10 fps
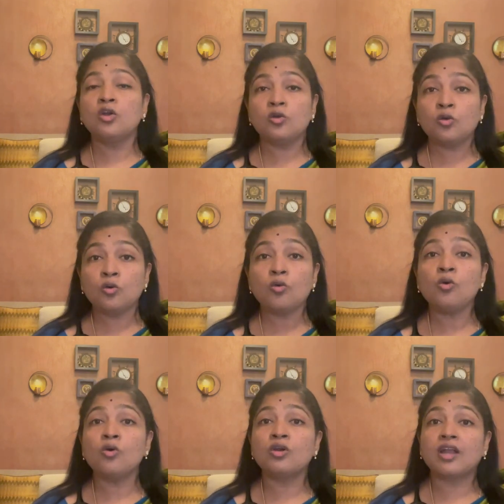to
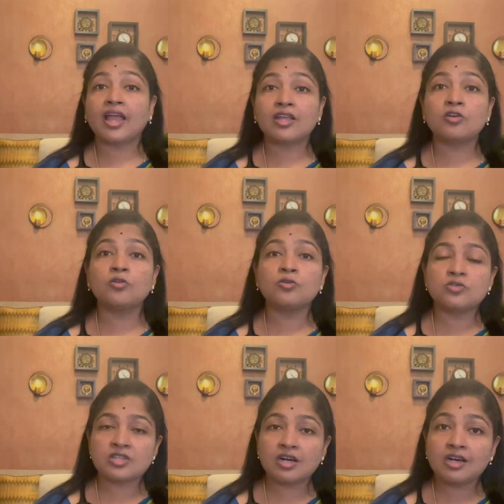
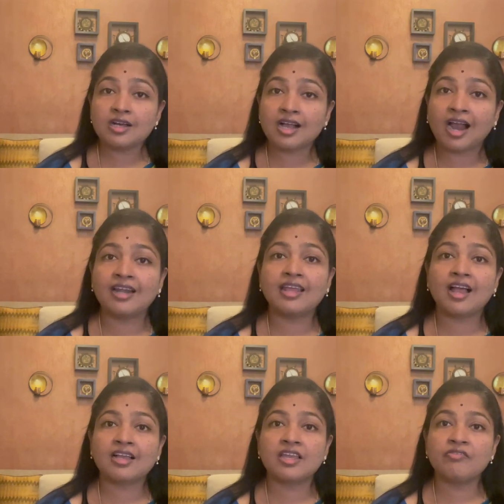diagnose a
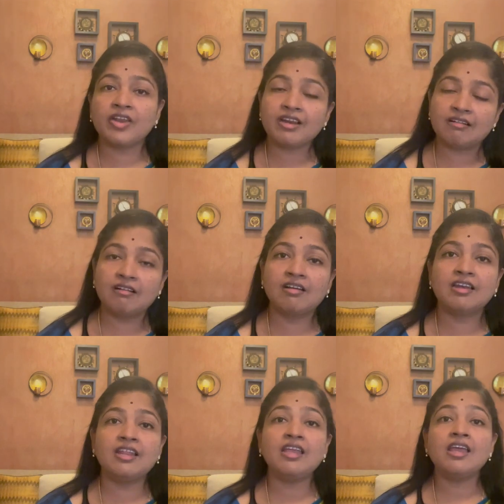cardiac event
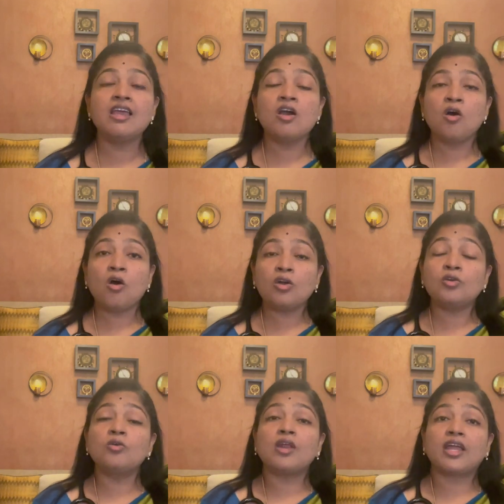early, or
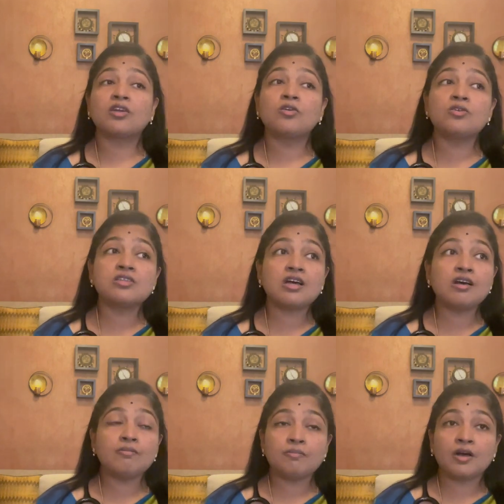to diagnose
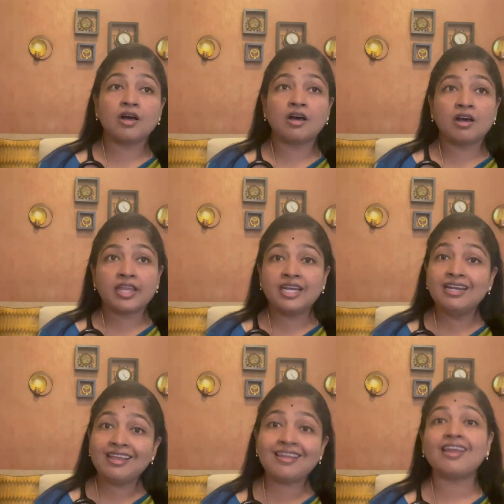a
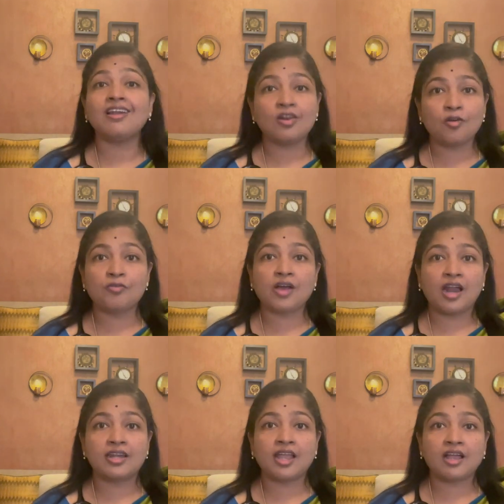indicator of
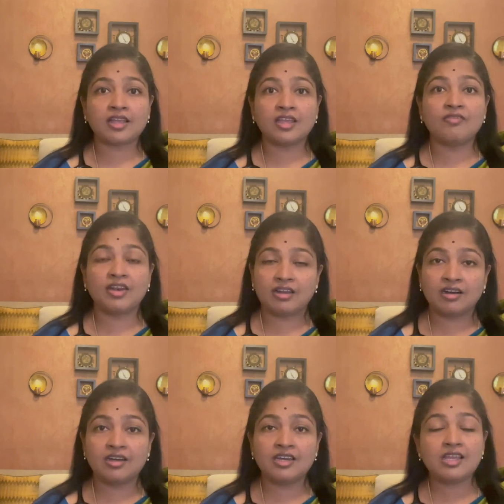cardiac event
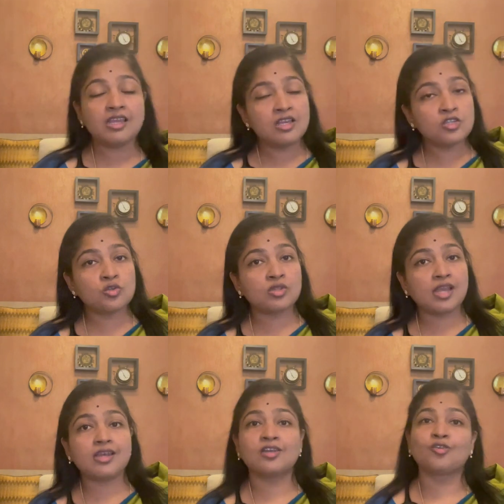early so
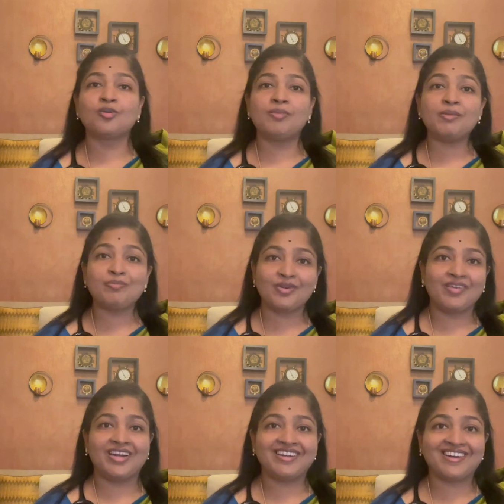that it could be
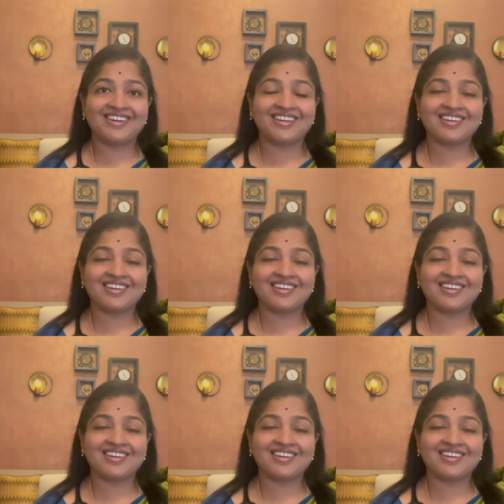prevented.